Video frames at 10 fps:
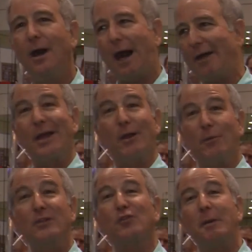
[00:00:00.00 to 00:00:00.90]
I think it
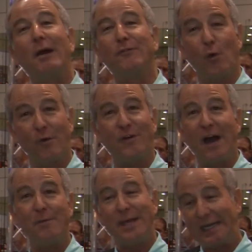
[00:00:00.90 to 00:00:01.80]
runs for about 4 or
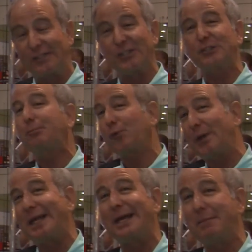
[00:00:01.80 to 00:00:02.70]
5 minutes. It's
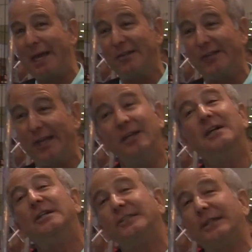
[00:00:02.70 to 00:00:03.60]
pretty amazing.
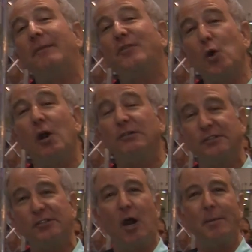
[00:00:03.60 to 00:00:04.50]
Some of you also
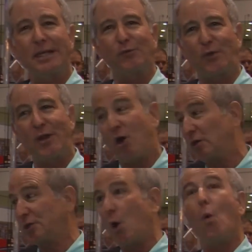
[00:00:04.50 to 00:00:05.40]
saw me at the Fred All
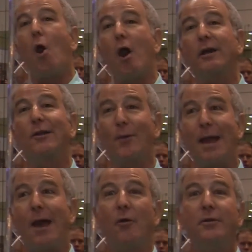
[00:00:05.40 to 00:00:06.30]
Show walking
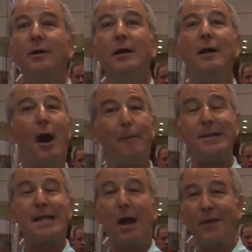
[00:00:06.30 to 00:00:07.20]
around up
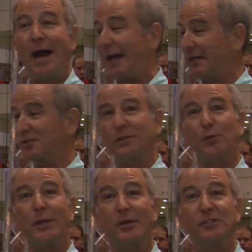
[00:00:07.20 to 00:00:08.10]
and down the aisles with the
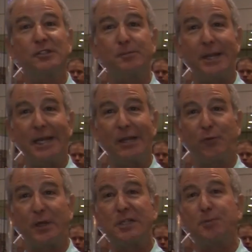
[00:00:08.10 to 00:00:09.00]
reel just spinning in
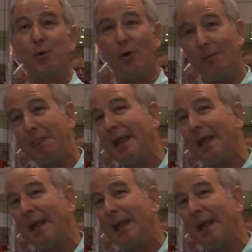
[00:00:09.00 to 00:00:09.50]
free spool.